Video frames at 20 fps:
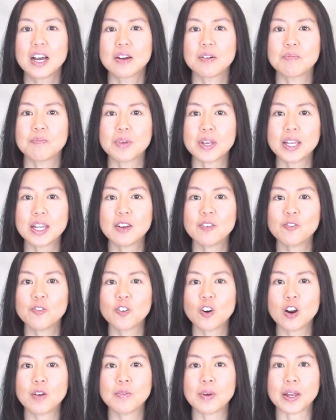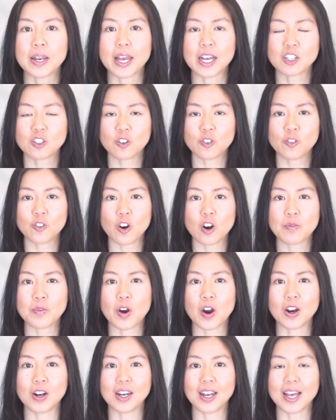Medium firm and extra firm
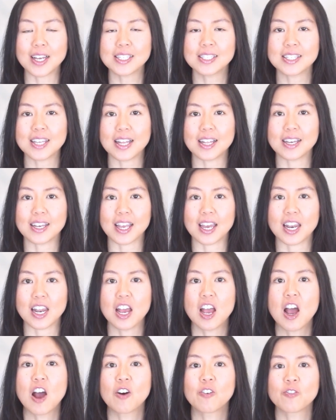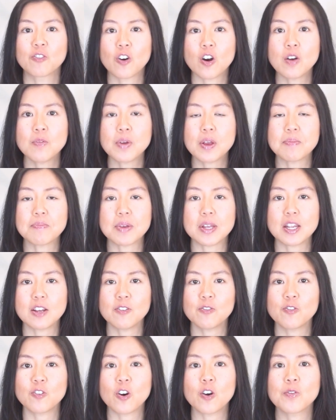are less delicate. Firm and medium
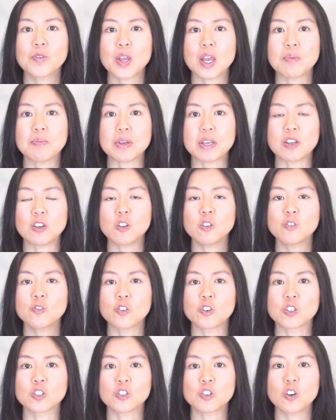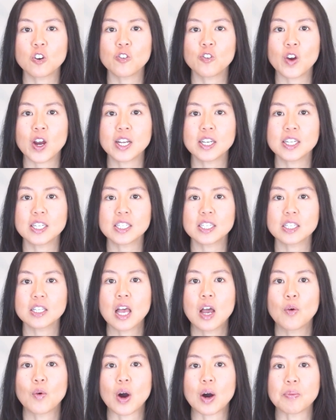firm can be used for stir-fried dishes,
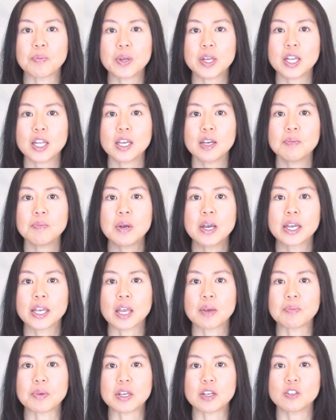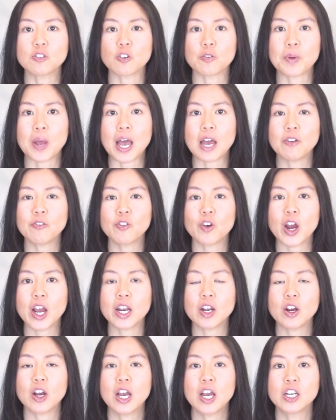while medium can be used for pan-fried
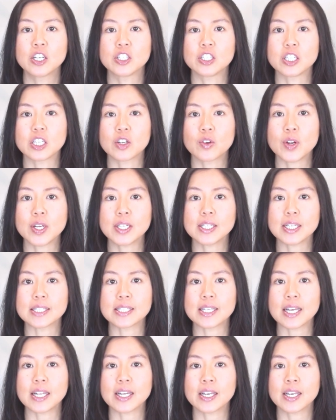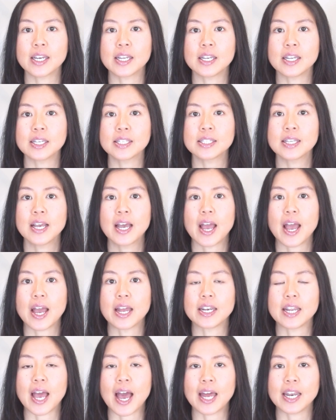to decrease its delicateness
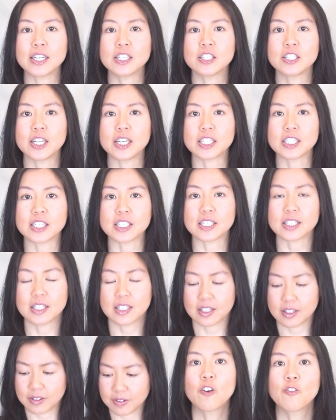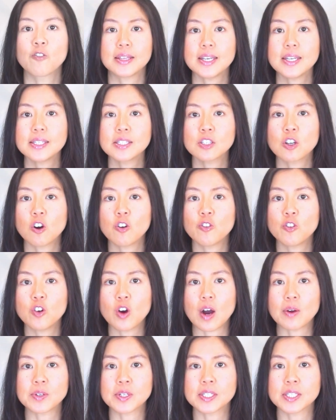and added to dishes. These tofu
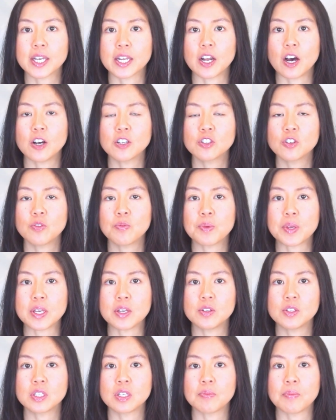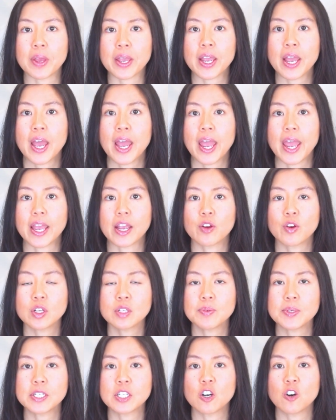options can also be used to make a
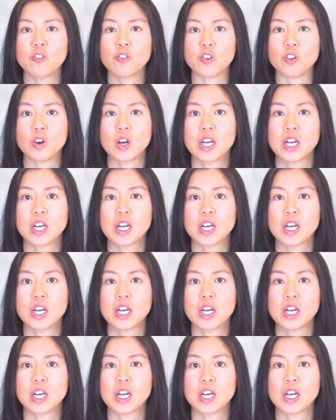crispy tofu.